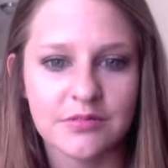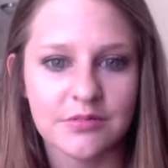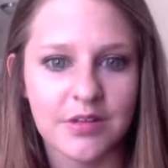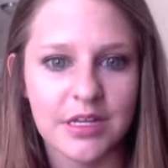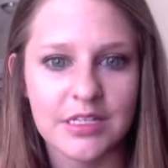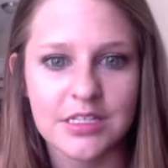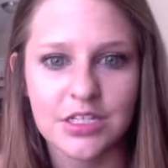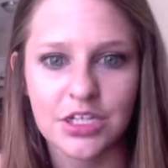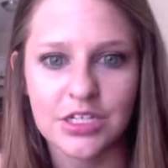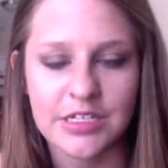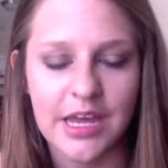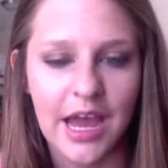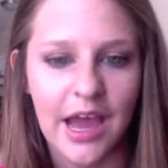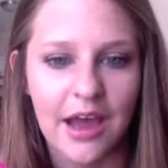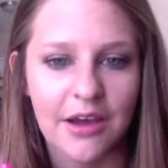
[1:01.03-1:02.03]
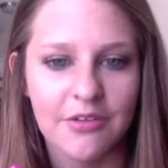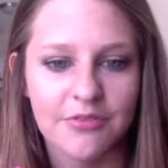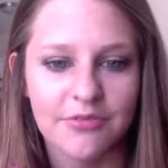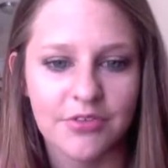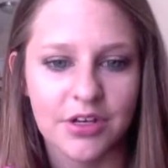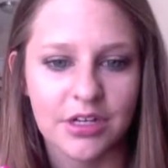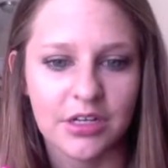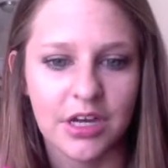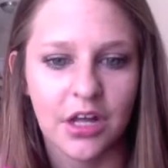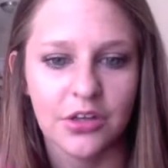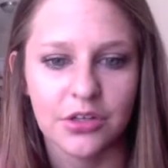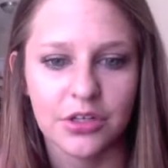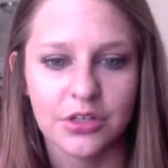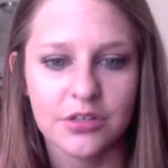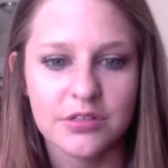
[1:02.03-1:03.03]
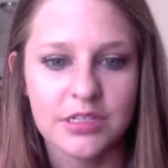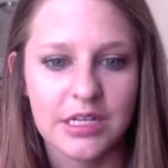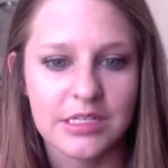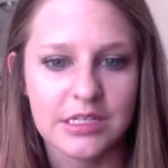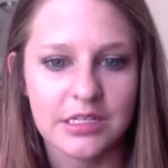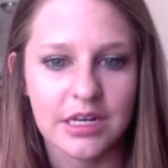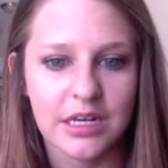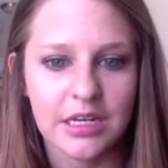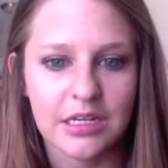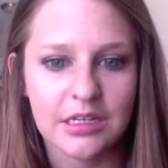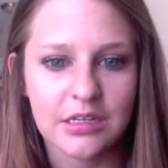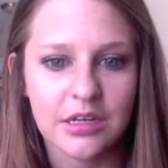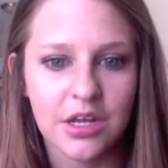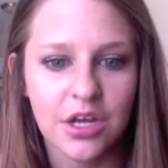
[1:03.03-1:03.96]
It's good to have a color designated